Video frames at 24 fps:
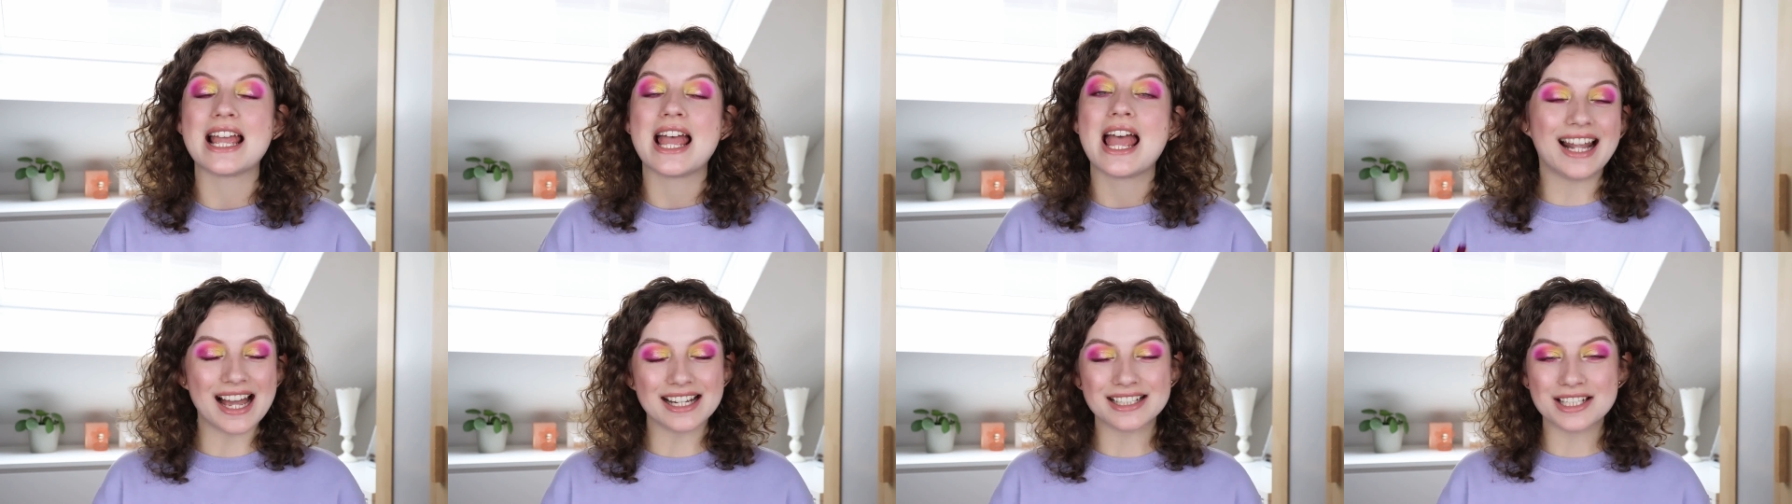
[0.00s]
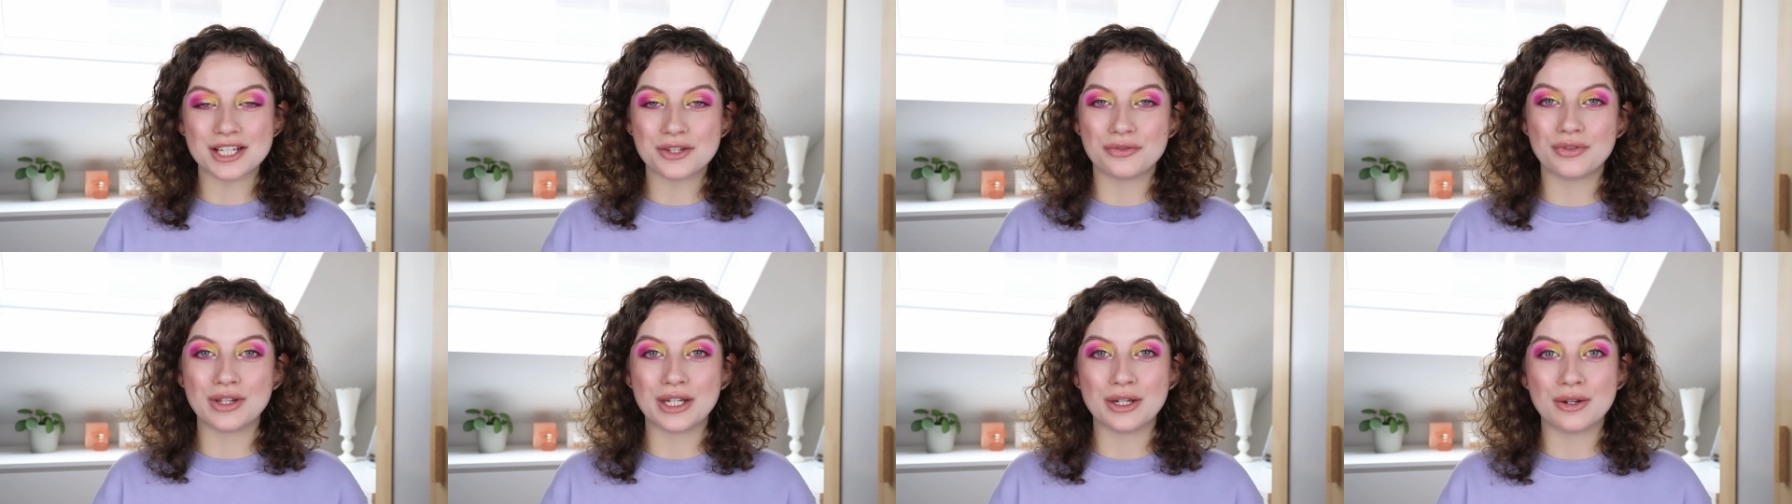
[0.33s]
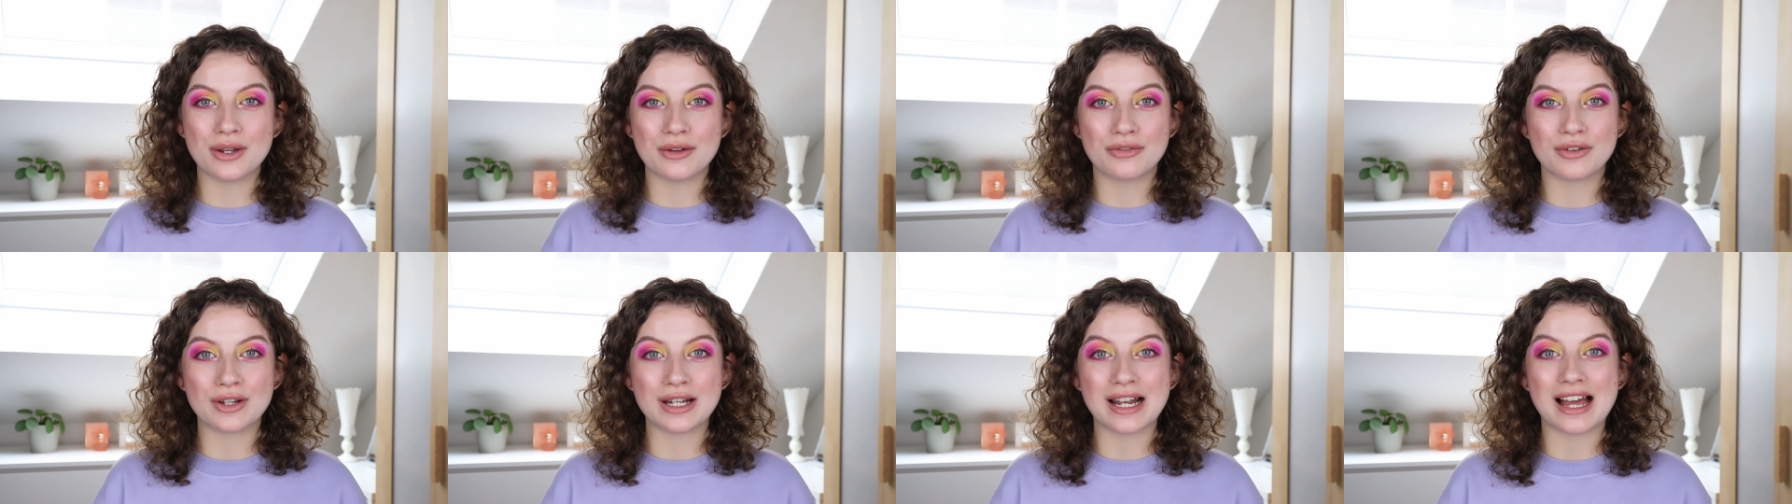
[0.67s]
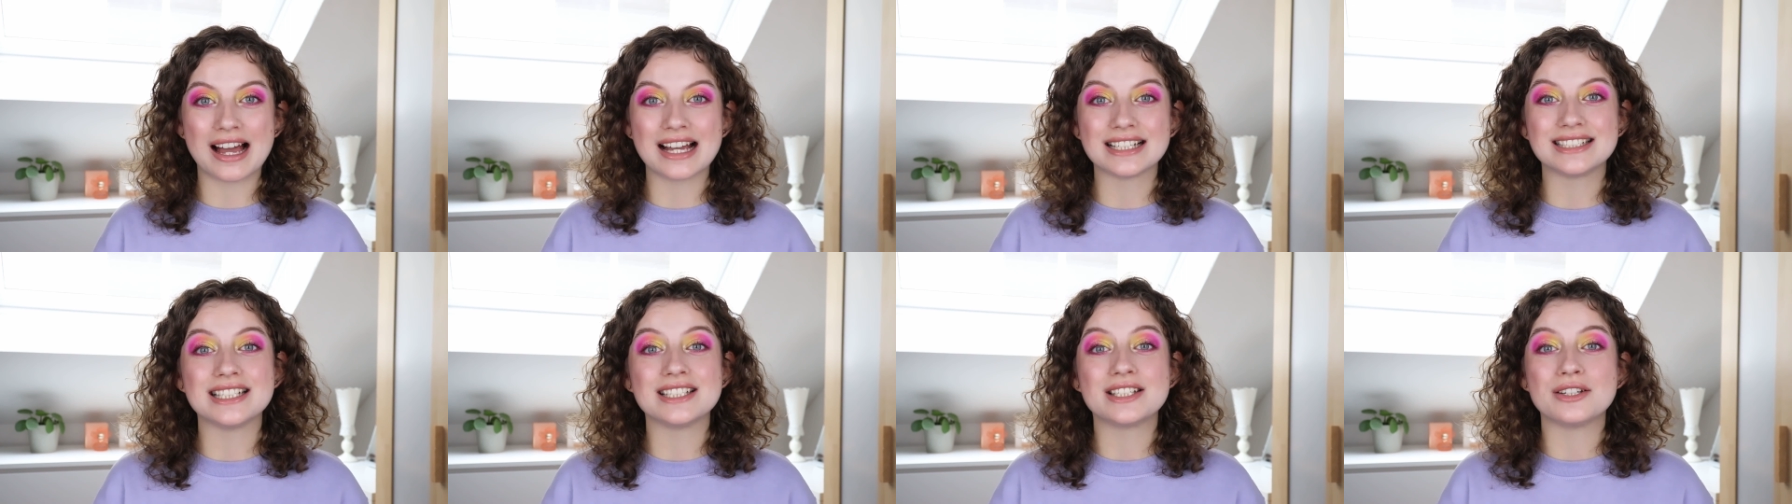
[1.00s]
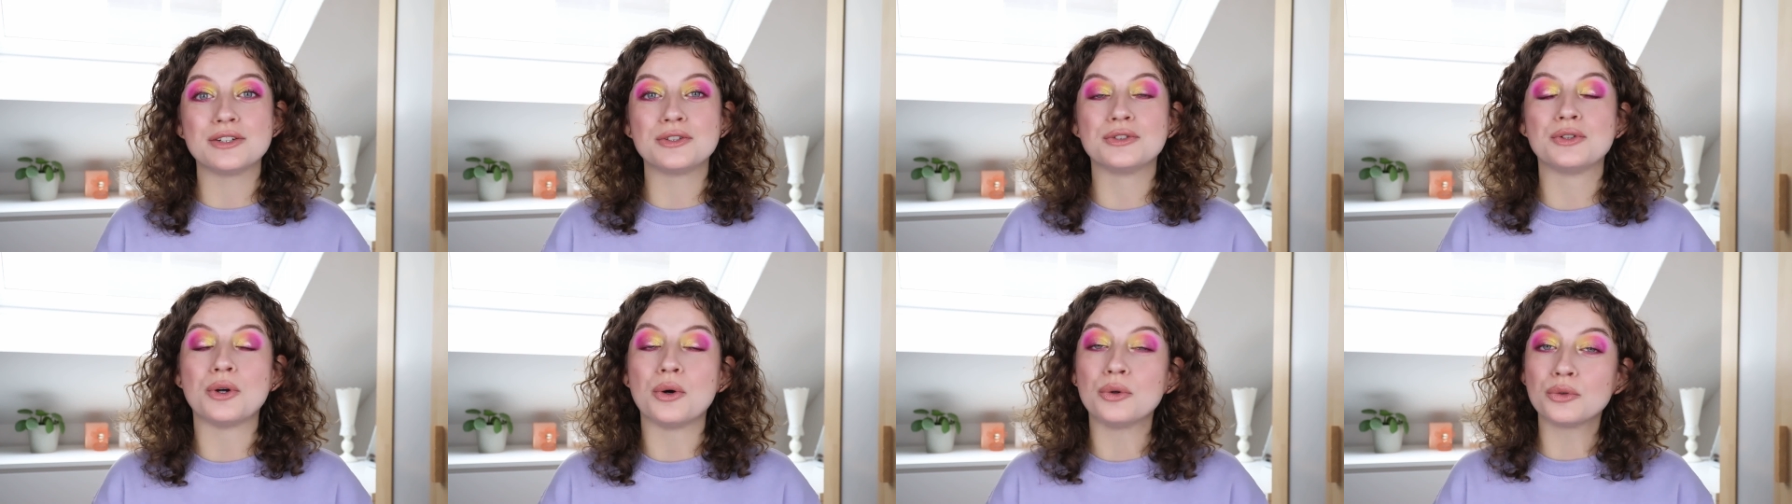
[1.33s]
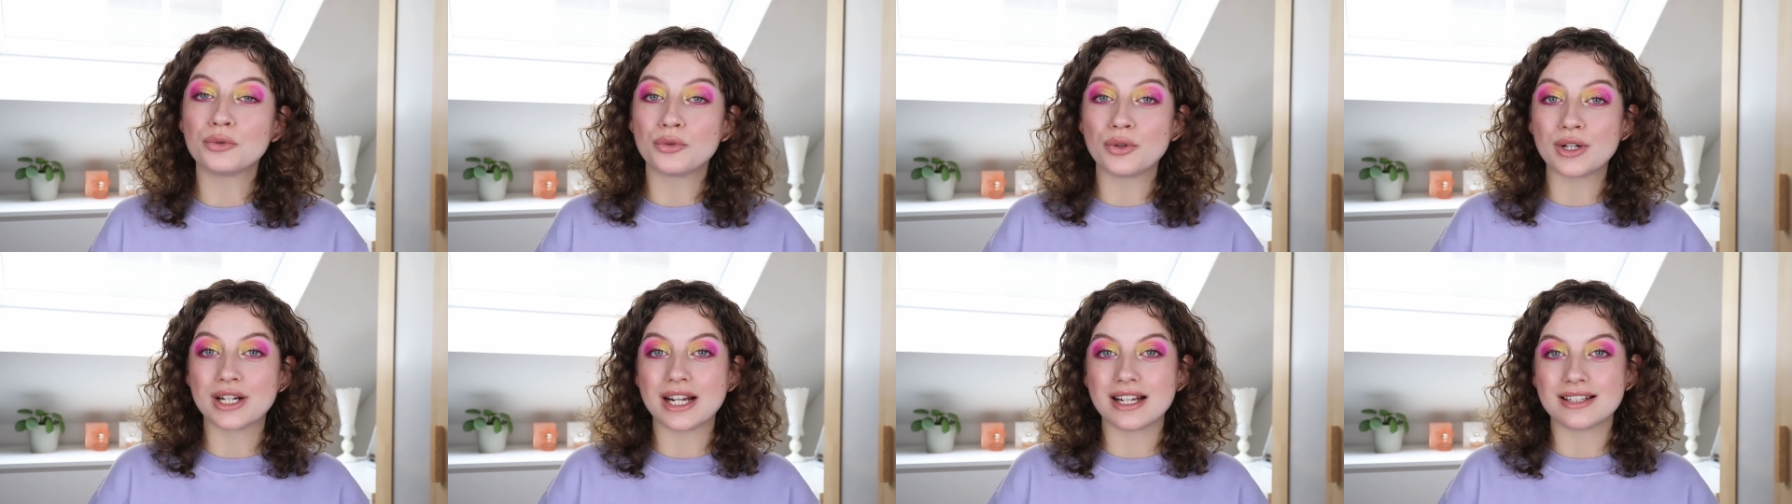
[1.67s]
Like this video if you liked it.
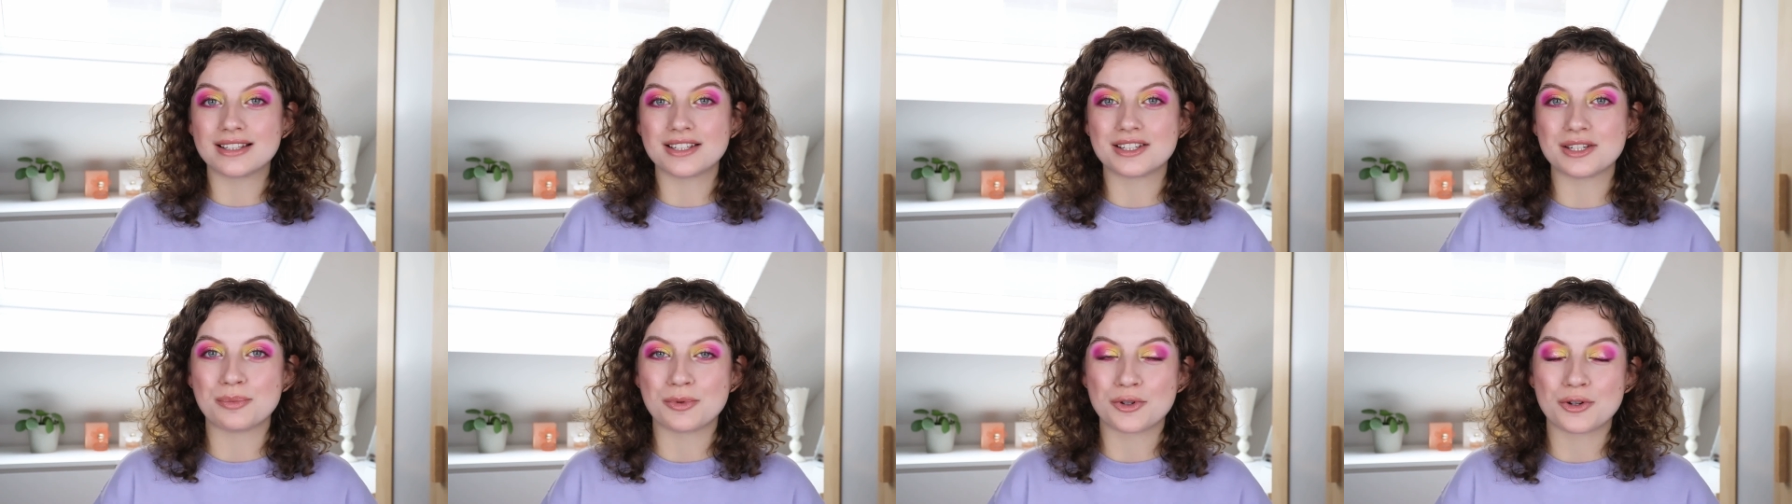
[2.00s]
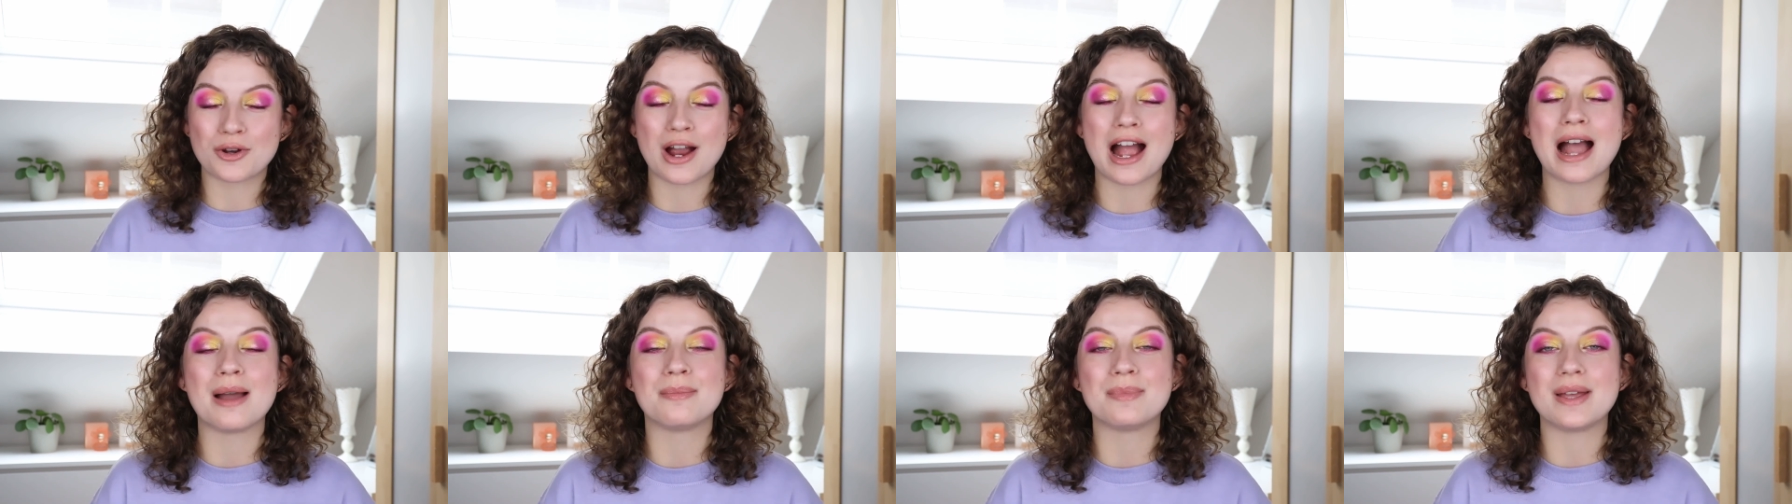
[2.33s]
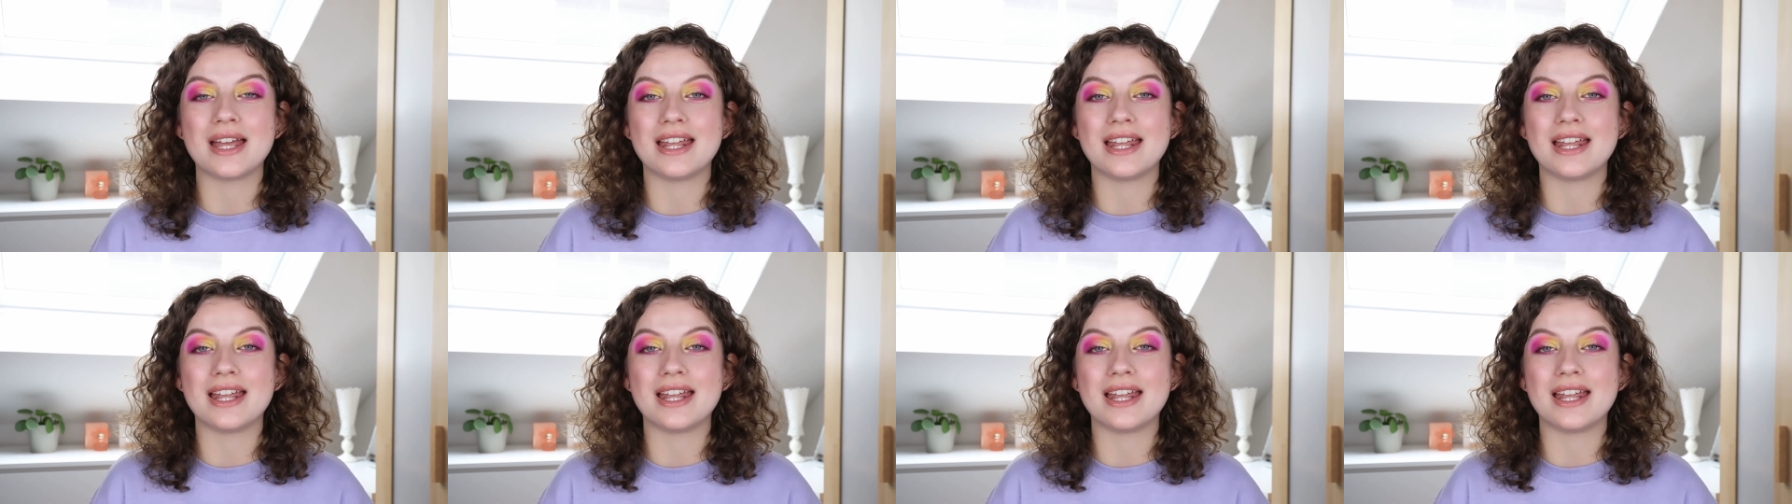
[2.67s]
Don't forget to subscribe